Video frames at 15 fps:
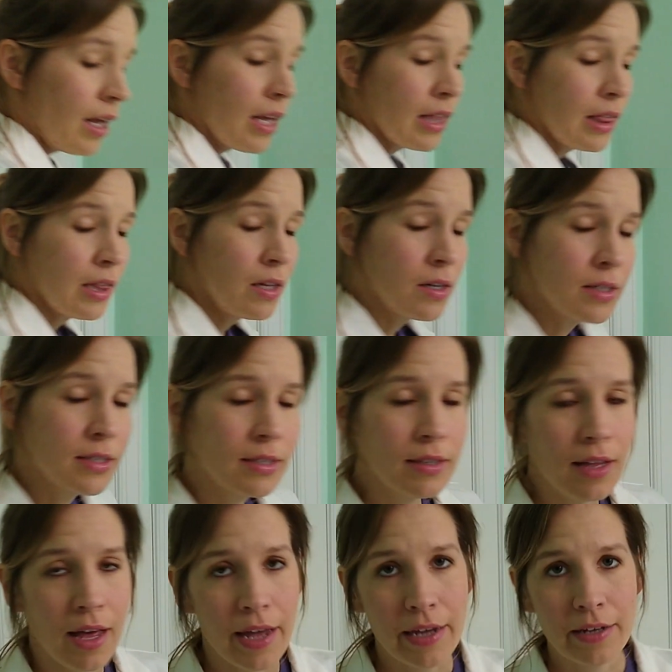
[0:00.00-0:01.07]
it looks
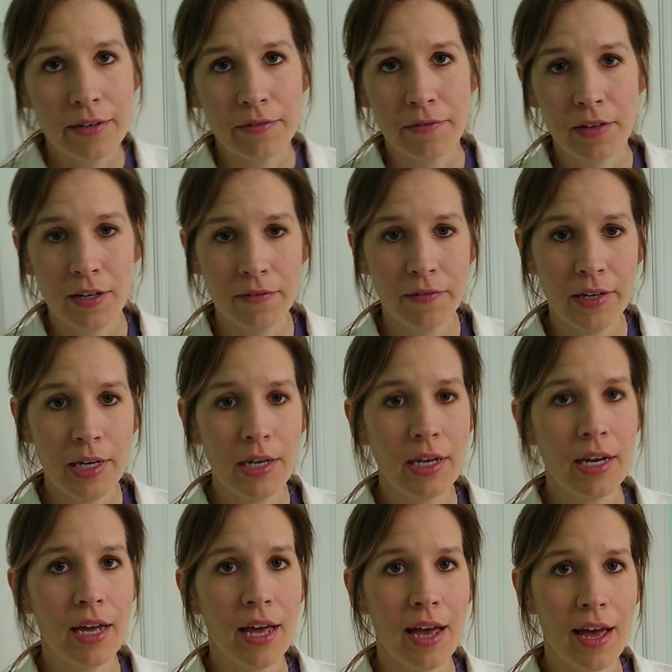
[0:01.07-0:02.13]
like
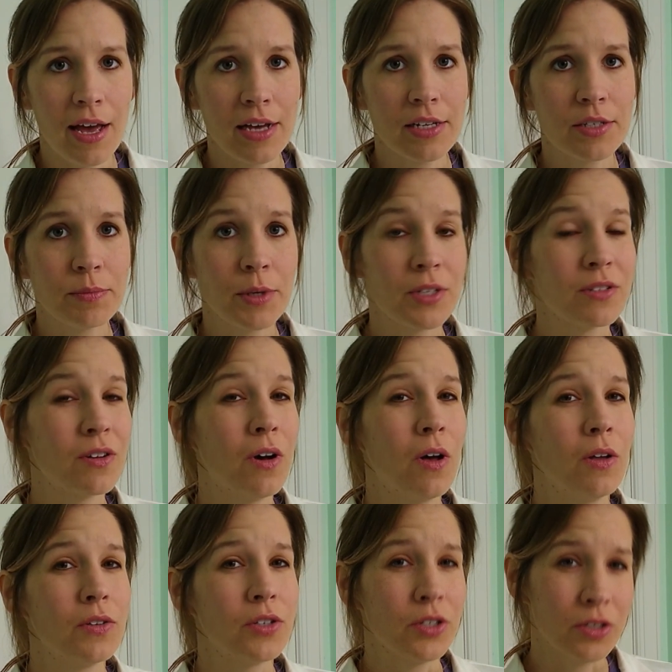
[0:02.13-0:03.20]
Fluffy has what's
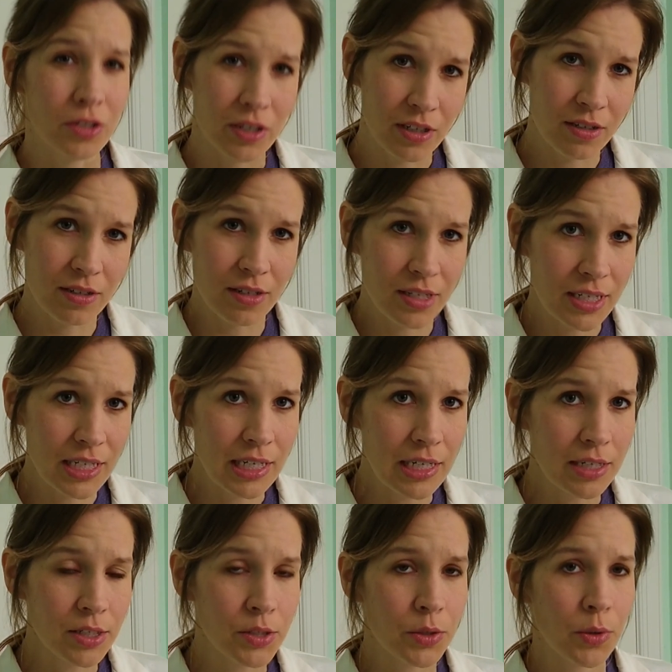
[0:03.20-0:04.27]
called Cushing's
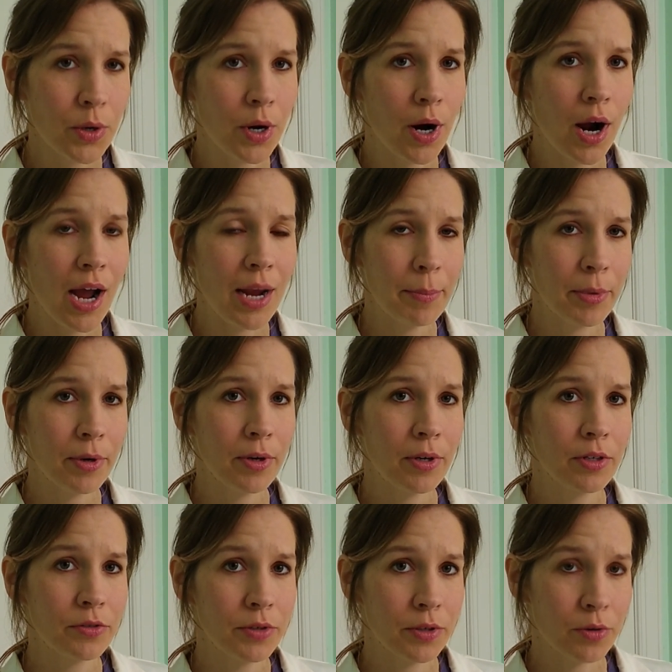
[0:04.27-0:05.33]
disease or
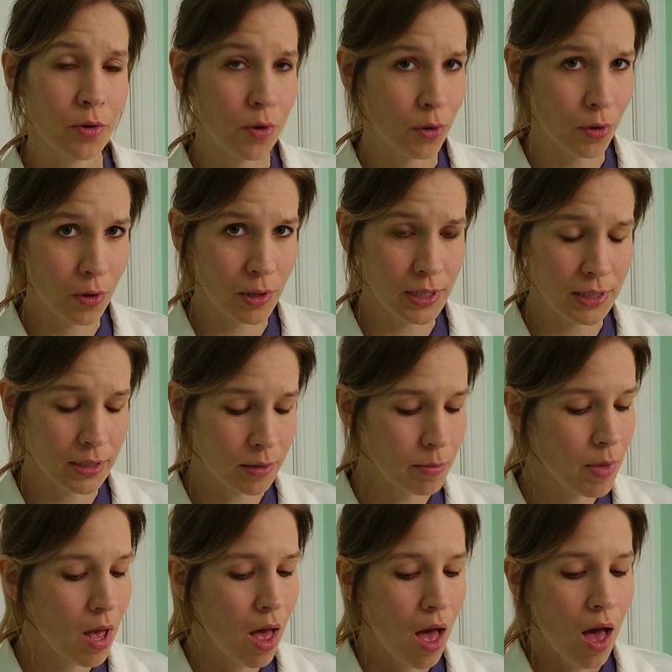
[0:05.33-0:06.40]

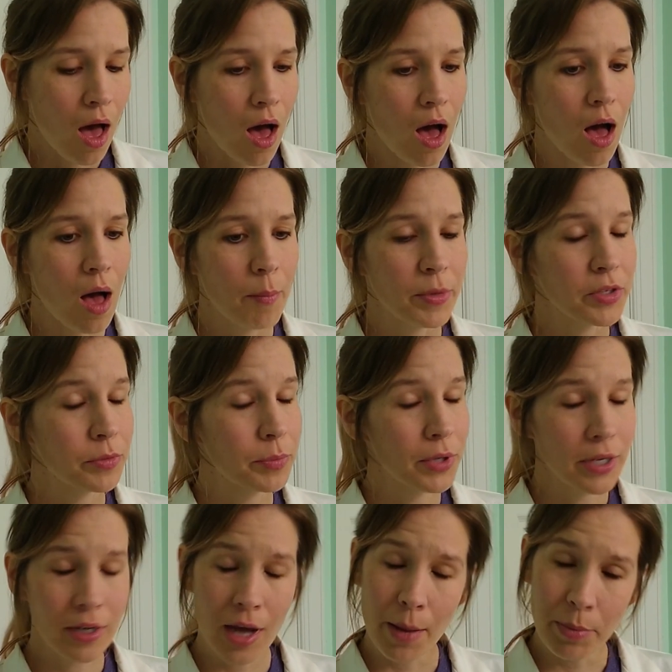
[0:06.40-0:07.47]
hyperadrenocorticalism. Um, it's a
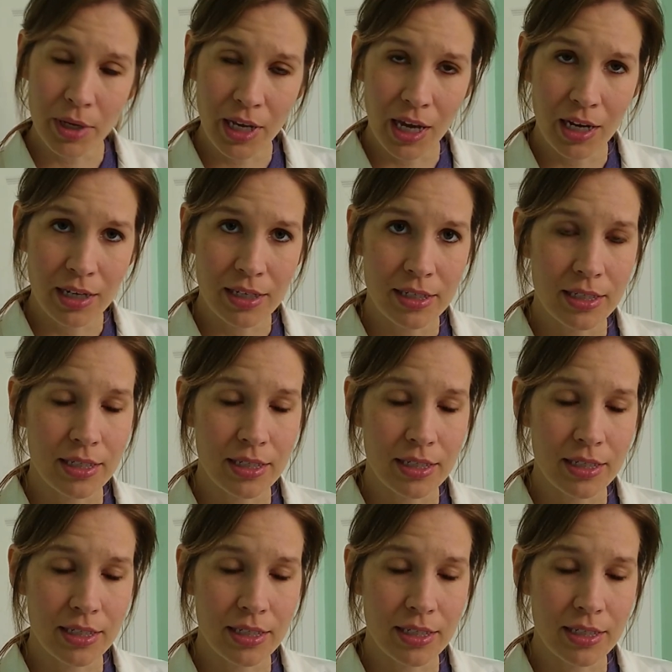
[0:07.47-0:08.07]
pretty complicated